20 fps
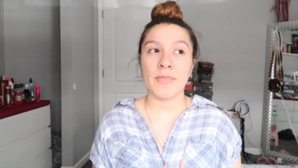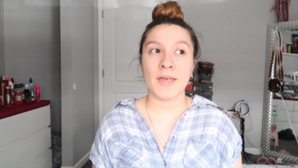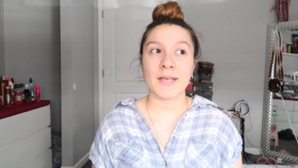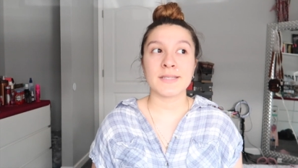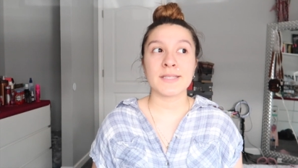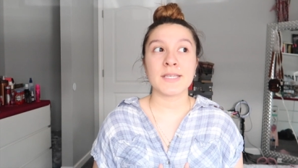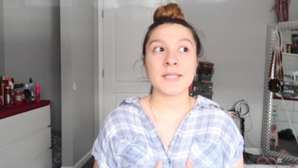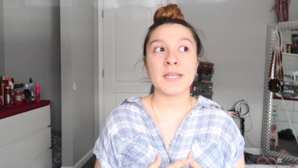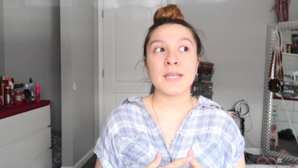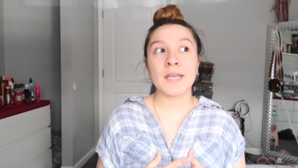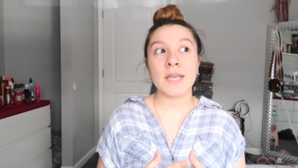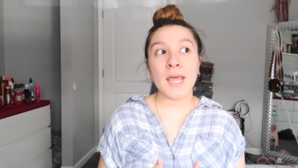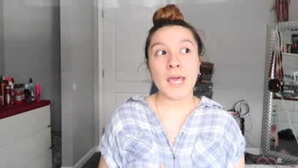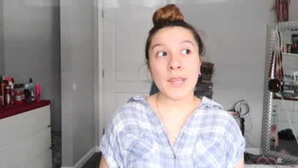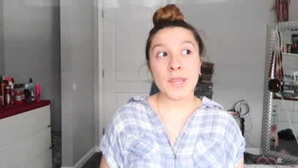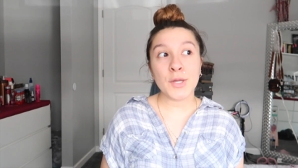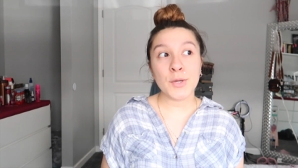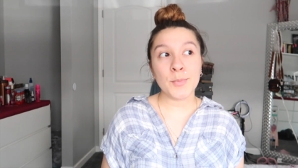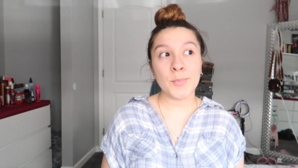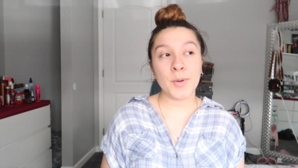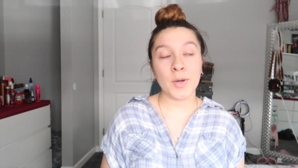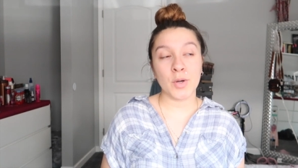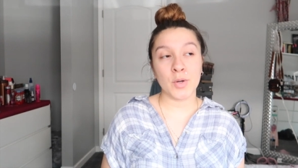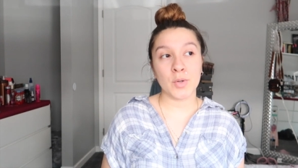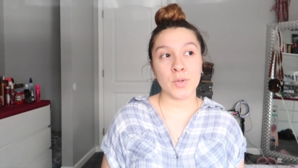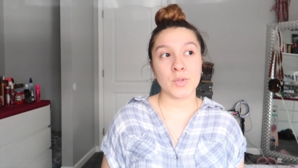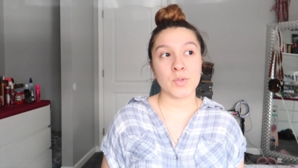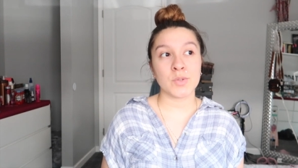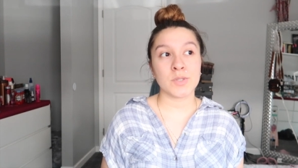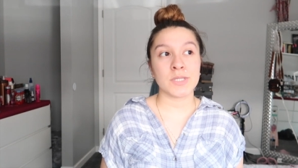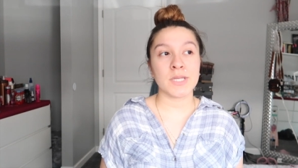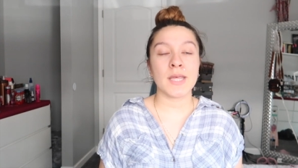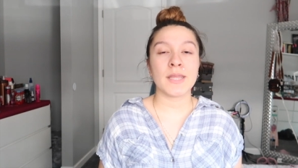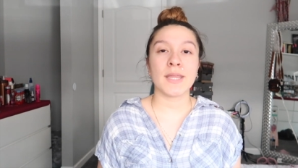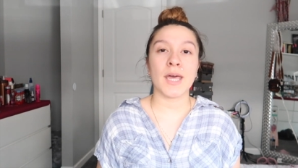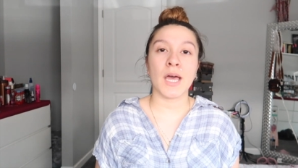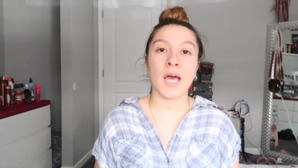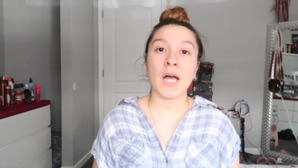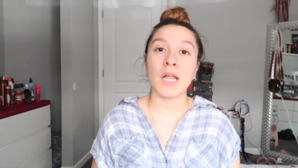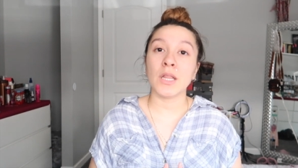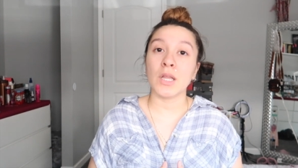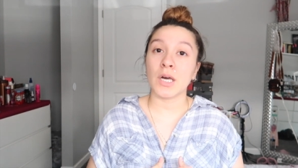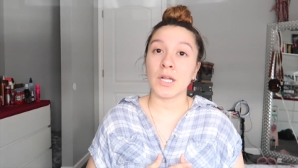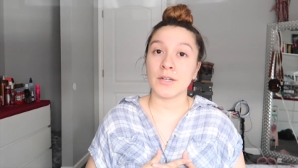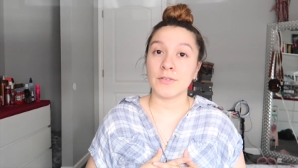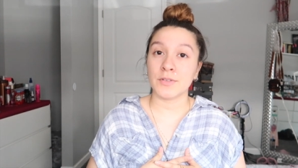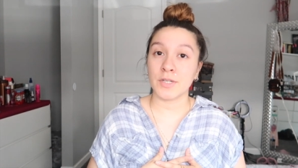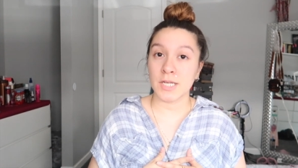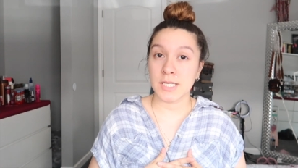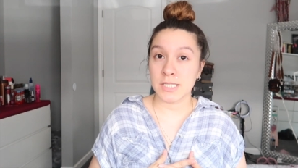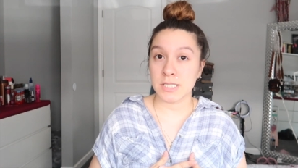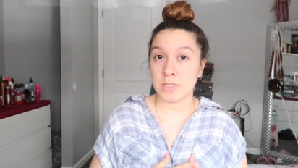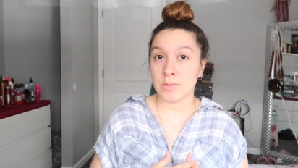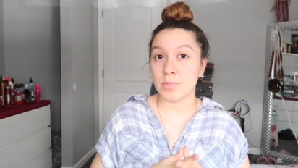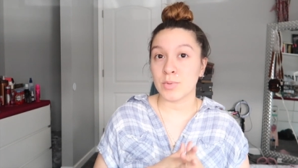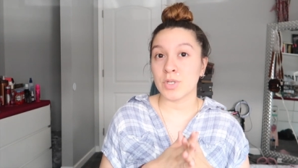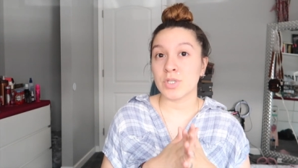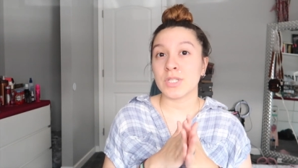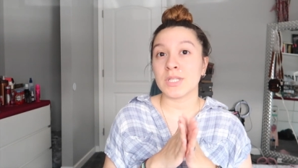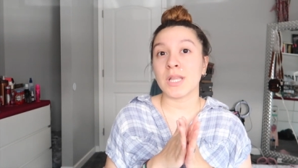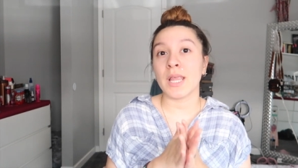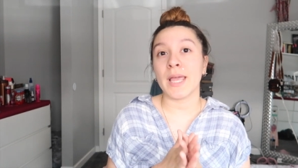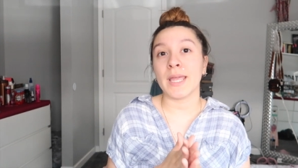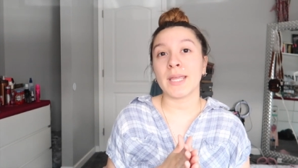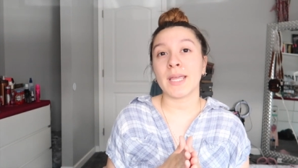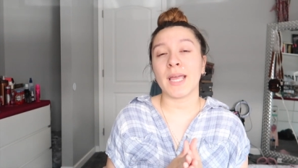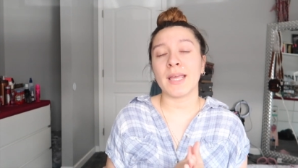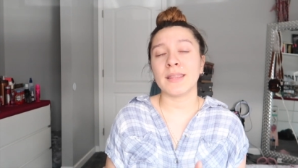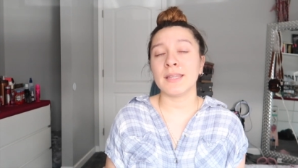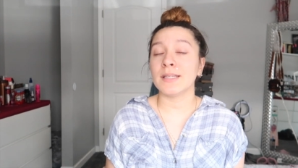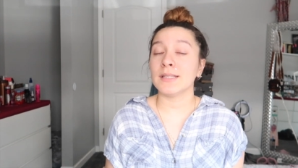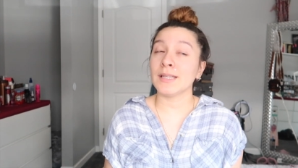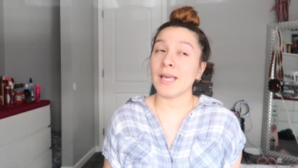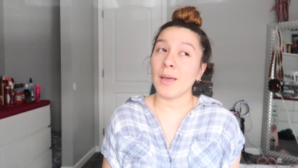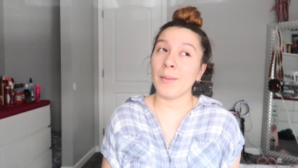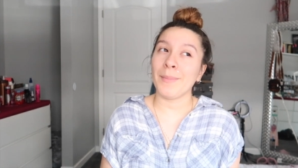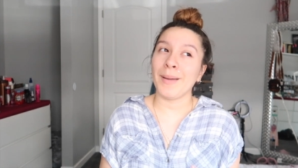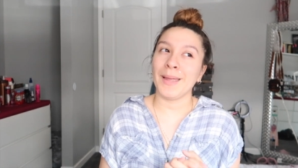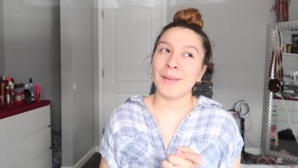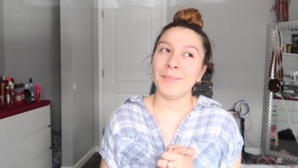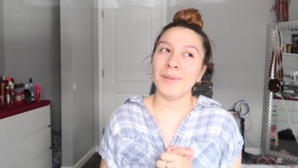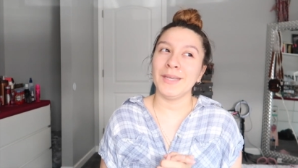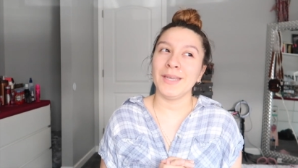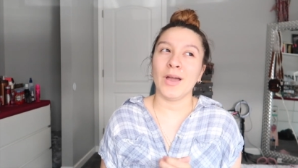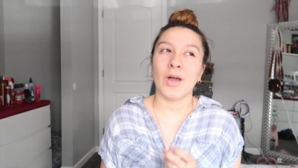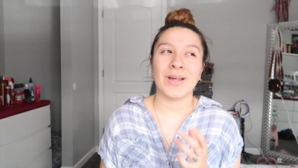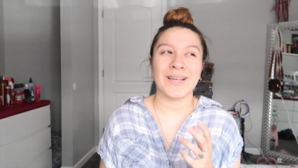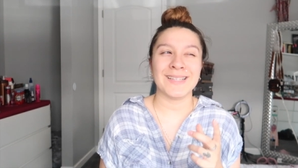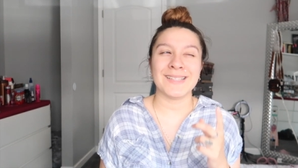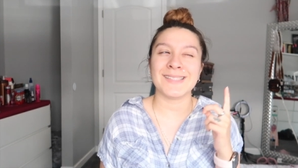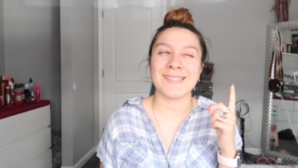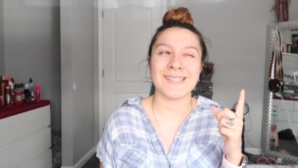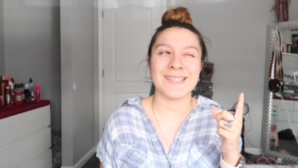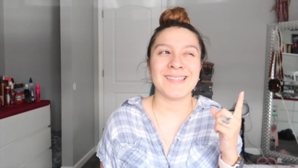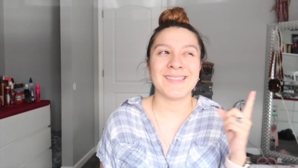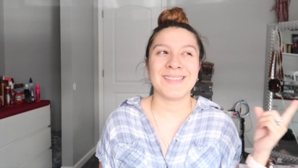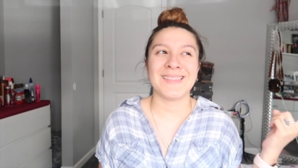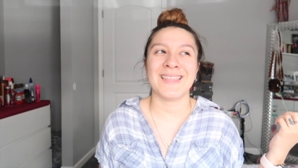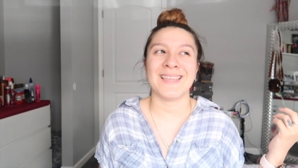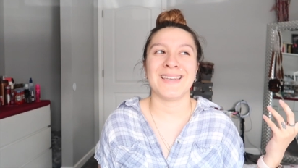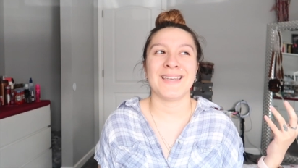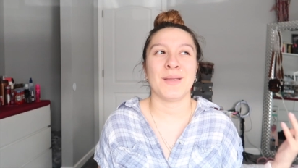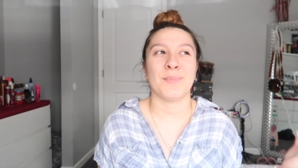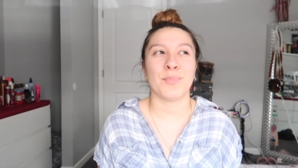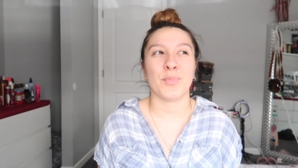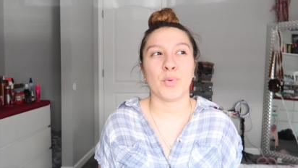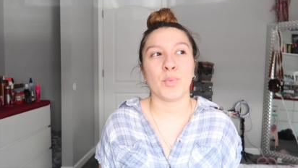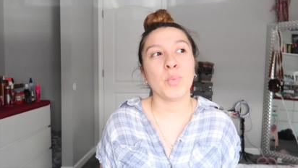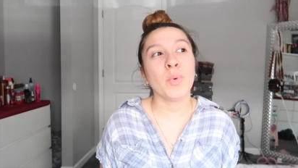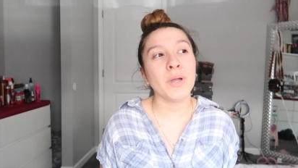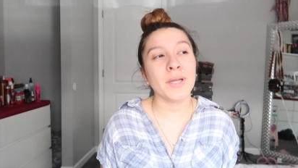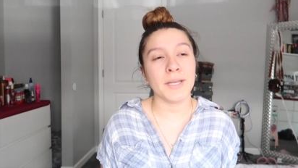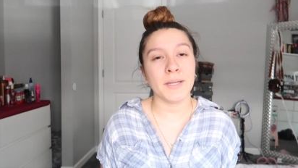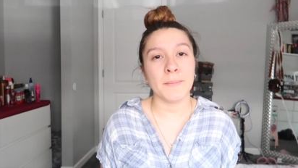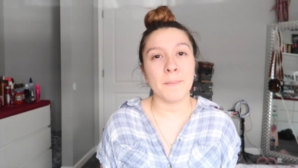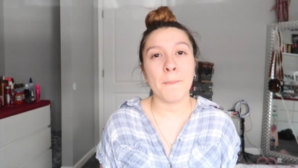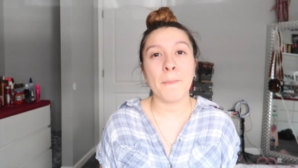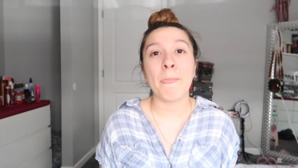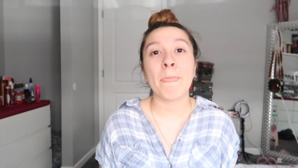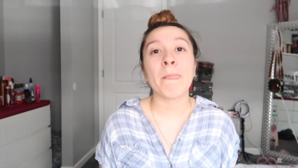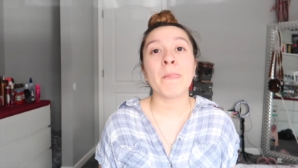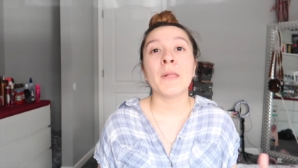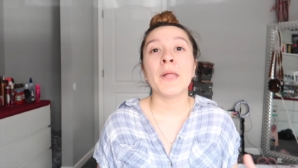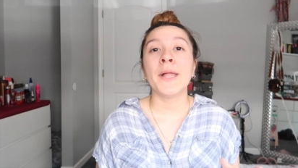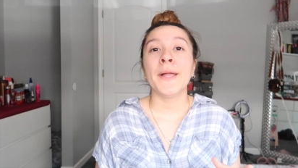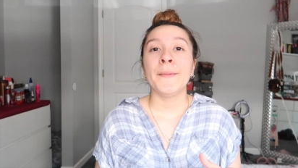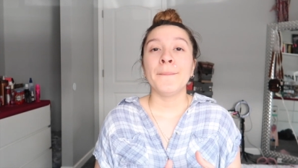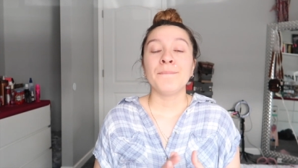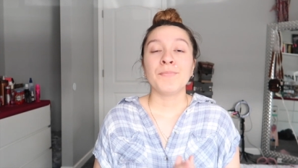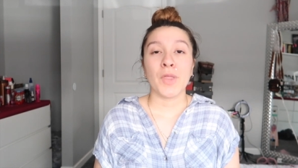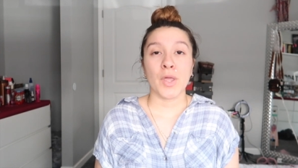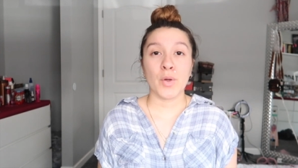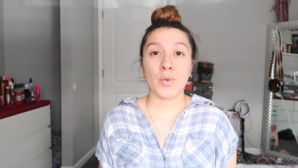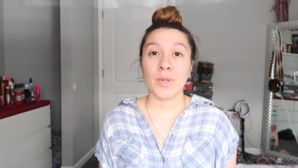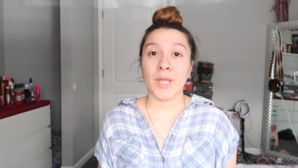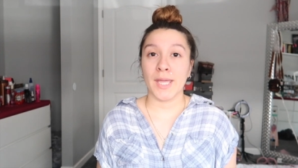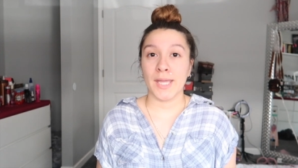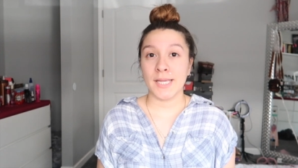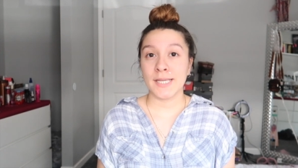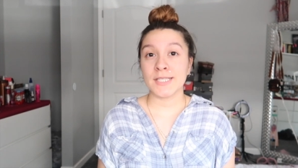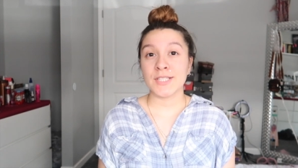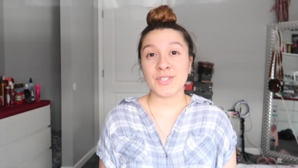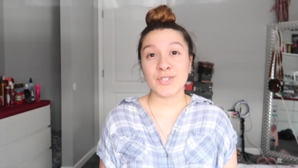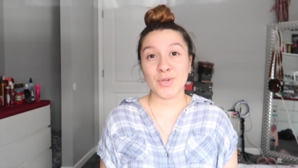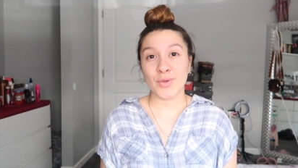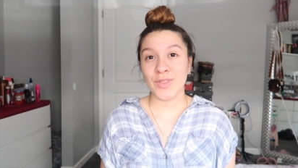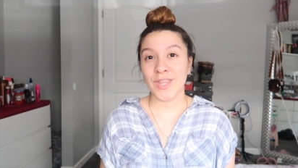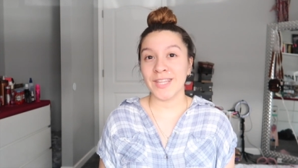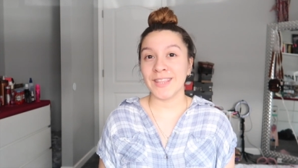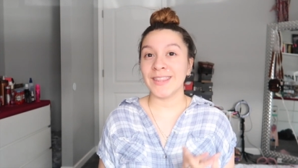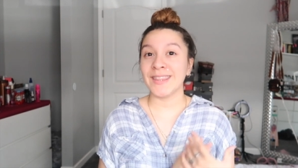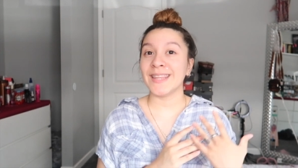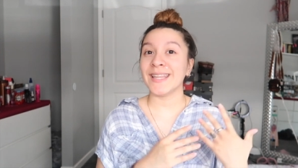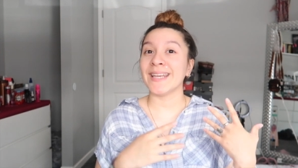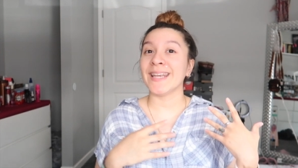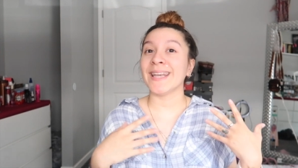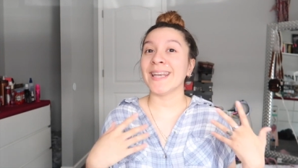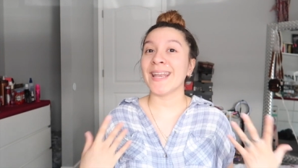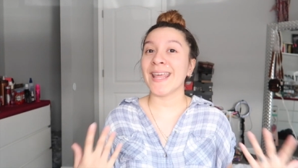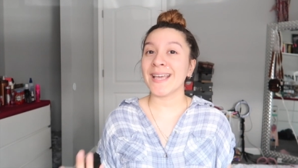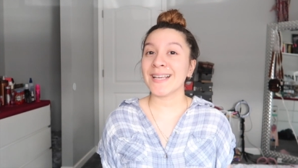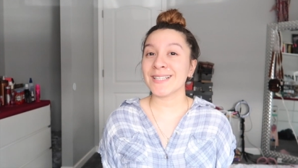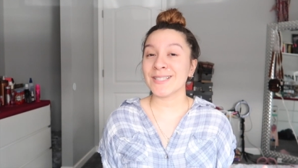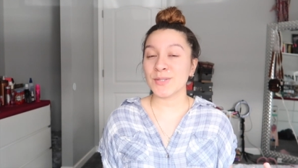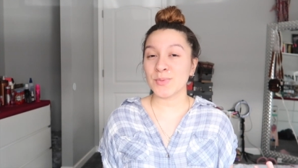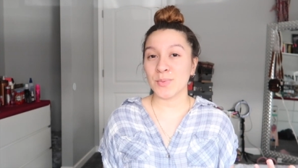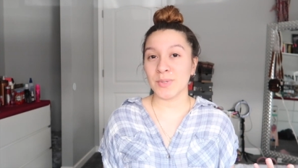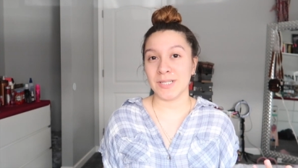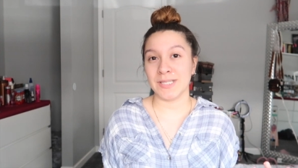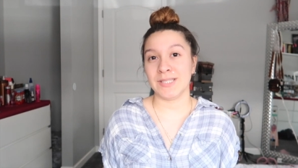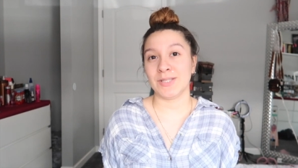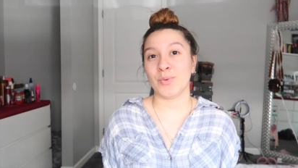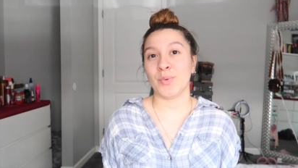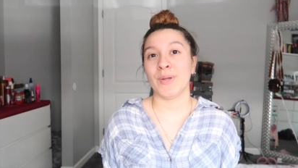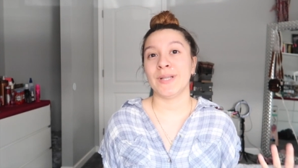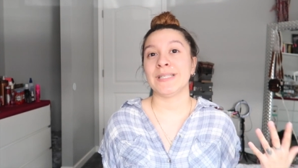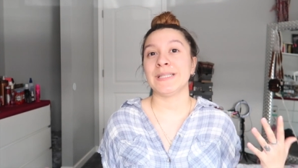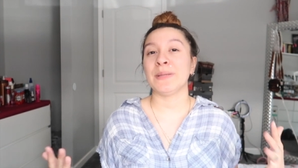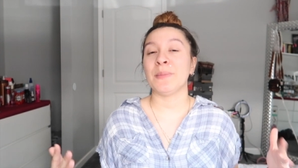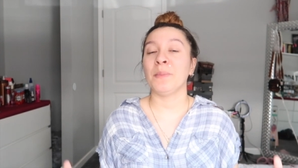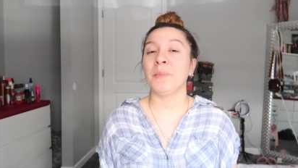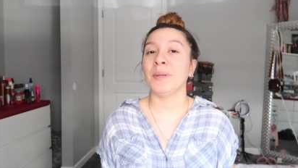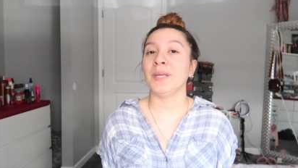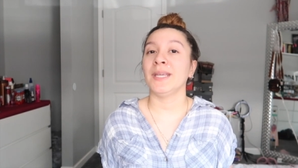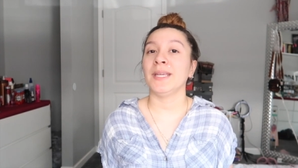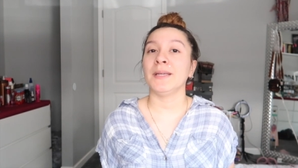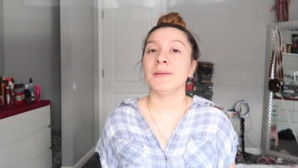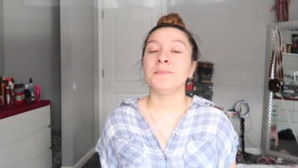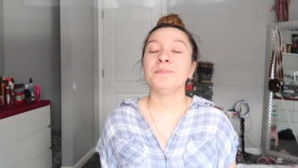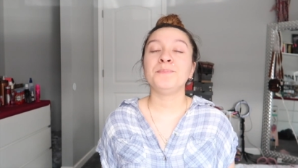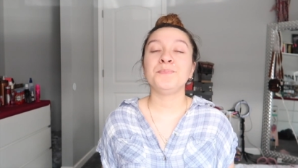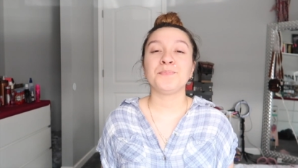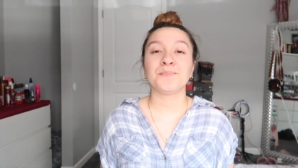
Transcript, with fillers: that's another pose that a lot of customers like. I think that might be honestly the number one. Okay, so then the next one is going to be